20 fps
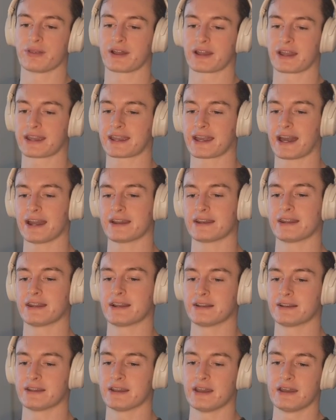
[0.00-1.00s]
Like I kind of
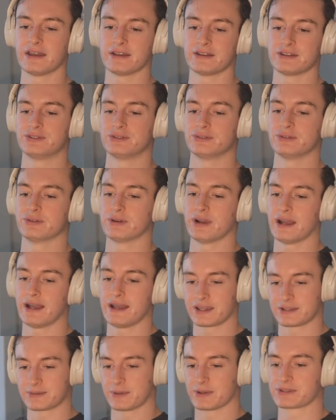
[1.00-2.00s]
needed to
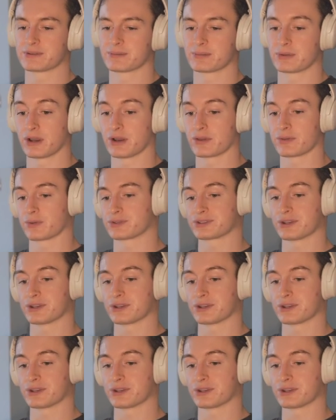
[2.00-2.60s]
experience some growth.